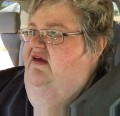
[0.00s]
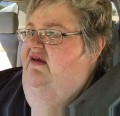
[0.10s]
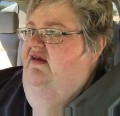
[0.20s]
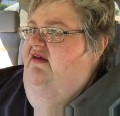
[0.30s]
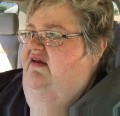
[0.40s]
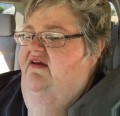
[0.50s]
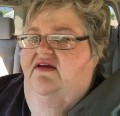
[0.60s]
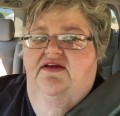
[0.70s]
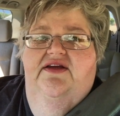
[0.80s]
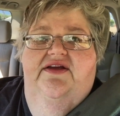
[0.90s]
They want to
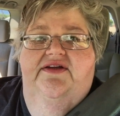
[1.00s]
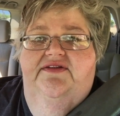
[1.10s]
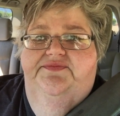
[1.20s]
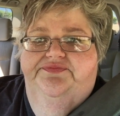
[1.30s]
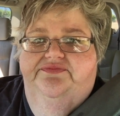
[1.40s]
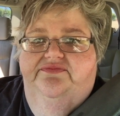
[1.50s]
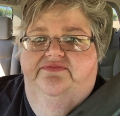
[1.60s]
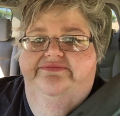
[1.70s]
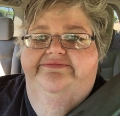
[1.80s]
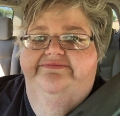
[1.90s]
build a big inside
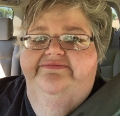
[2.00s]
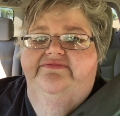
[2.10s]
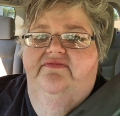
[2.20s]
arena here.